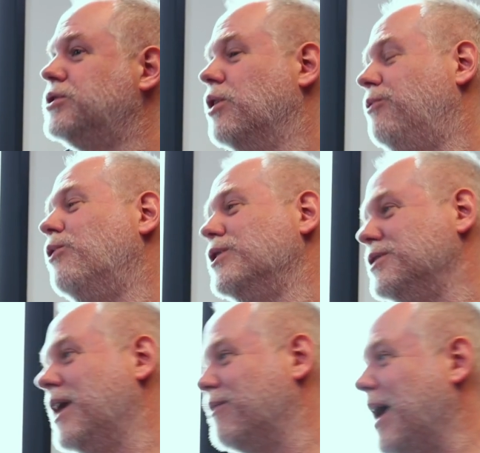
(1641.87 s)
So
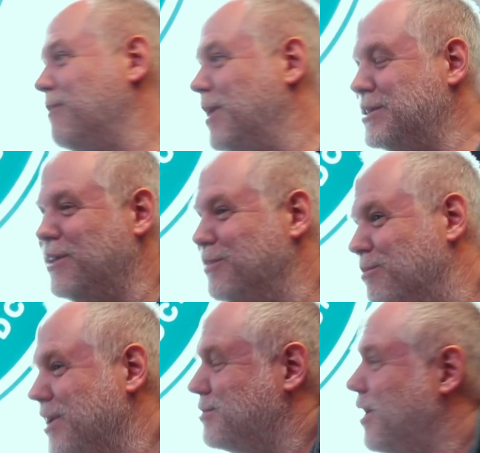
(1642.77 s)
fortunately, I've gotten myself in
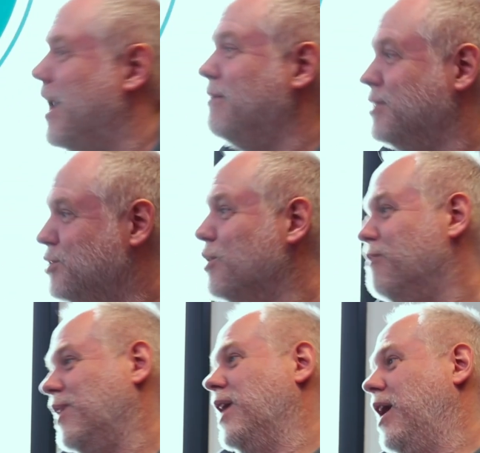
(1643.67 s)
a place where I don't have to do
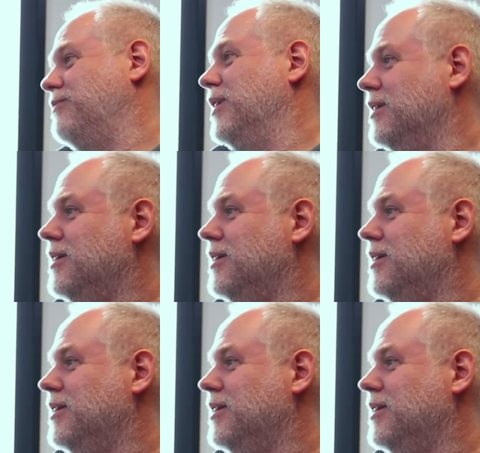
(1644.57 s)
it very often.